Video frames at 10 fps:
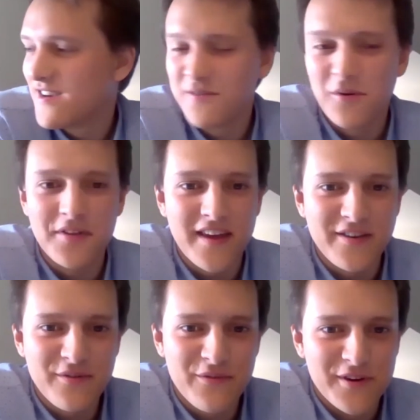Well, thank
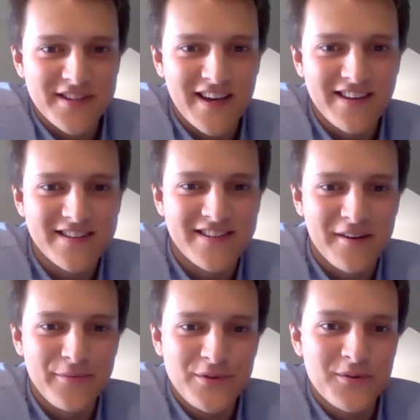you for taking the
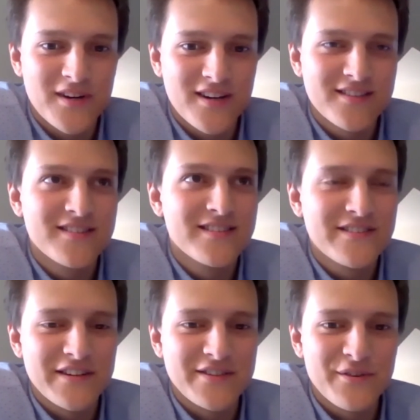time to
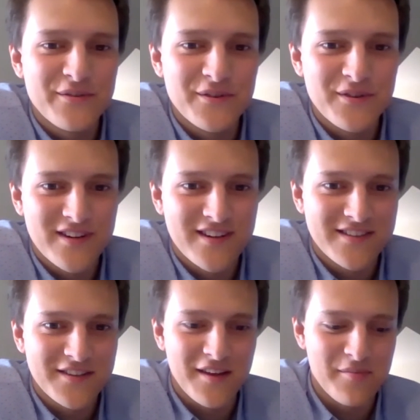interview, to
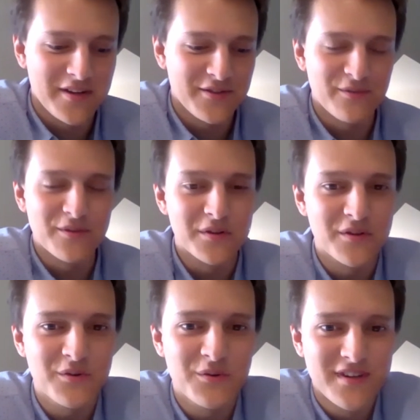let me interview
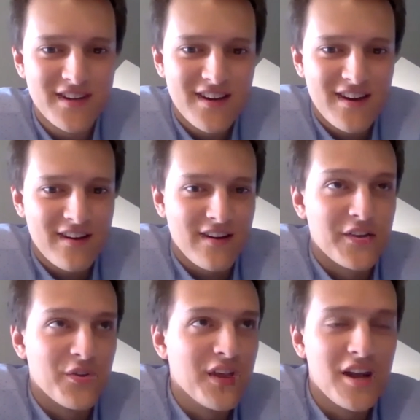you. I
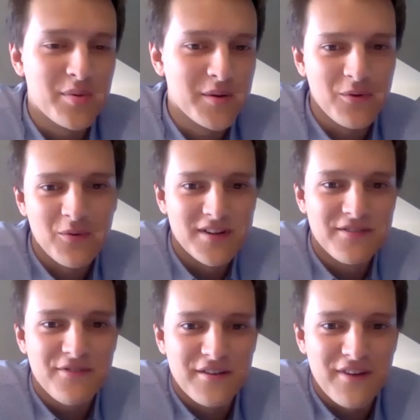know a lot of people will
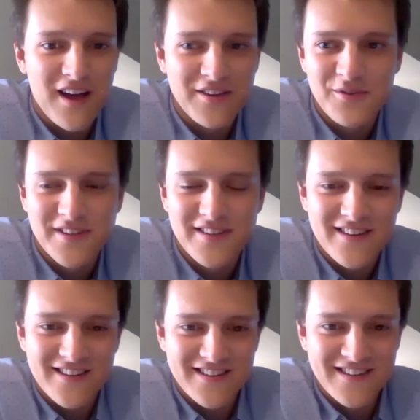find value
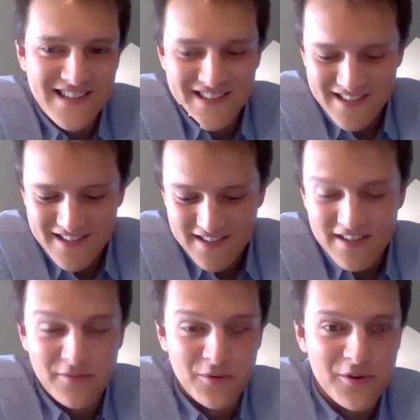in
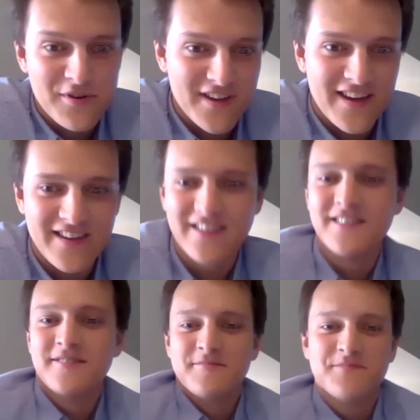what you're saying.
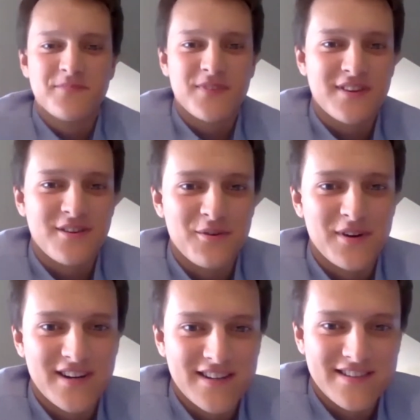So
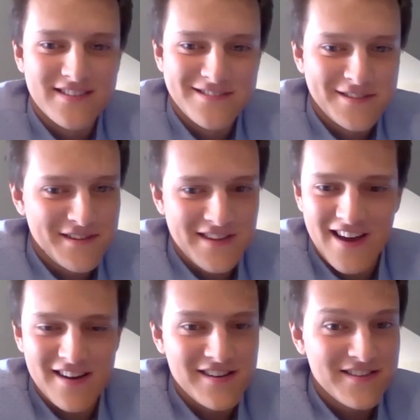
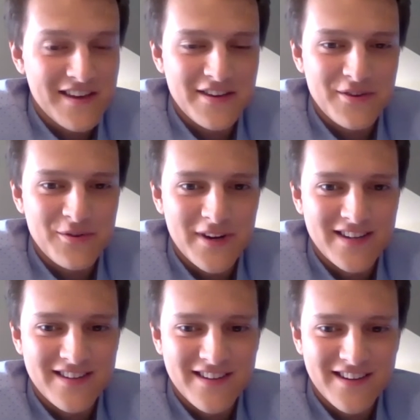I thank you,
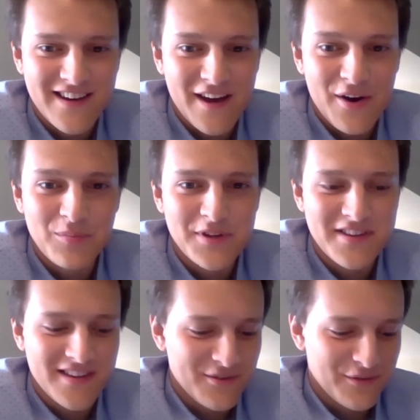and I hope to
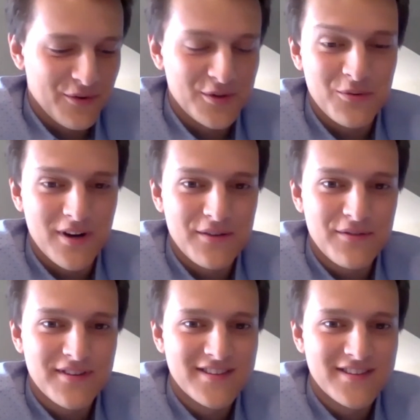see you in 412.